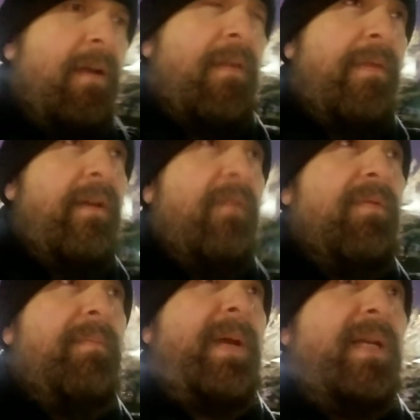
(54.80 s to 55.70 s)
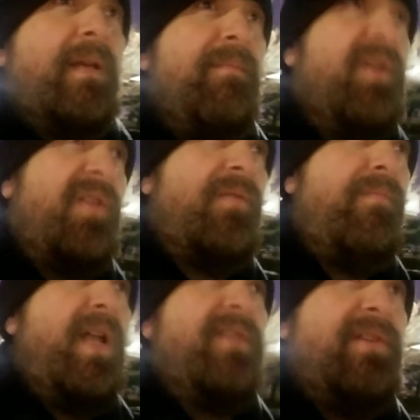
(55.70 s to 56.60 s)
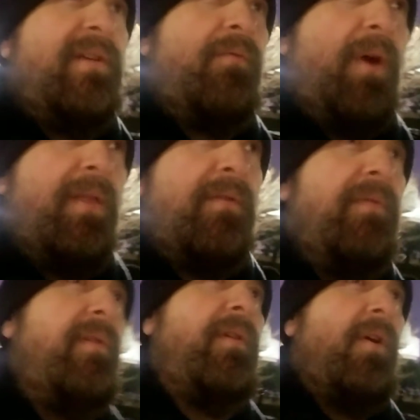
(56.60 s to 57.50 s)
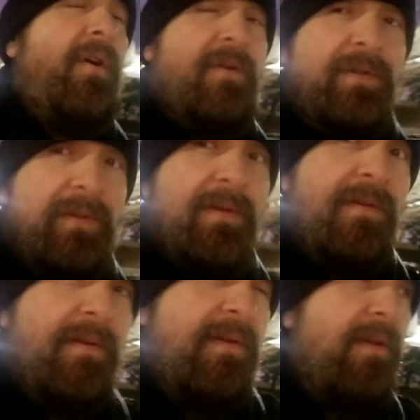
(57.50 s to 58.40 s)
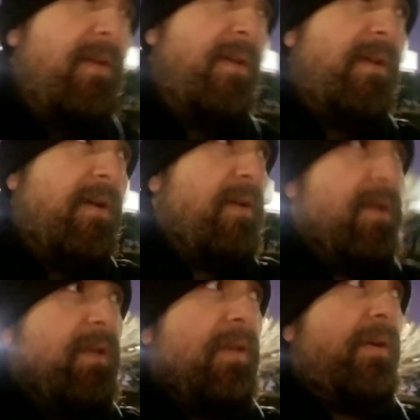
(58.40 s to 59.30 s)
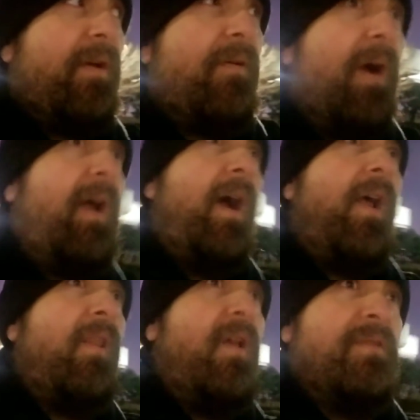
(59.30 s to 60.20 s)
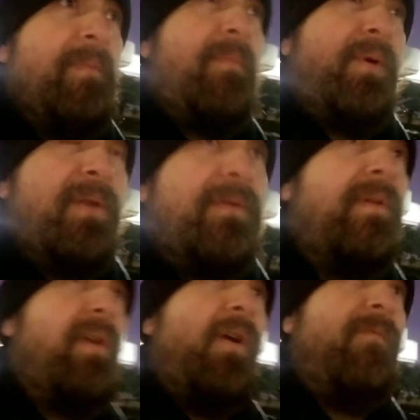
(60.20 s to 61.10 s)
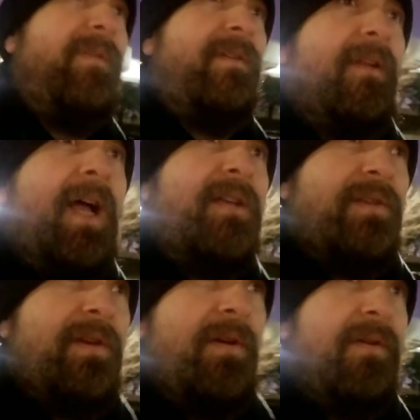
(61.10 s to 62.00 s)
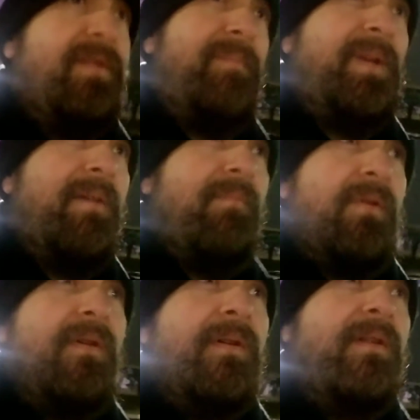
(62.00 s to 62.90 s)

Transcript: Think of the pandemic as a blessing rather than a curse. I lost my brother to COVID last year, September,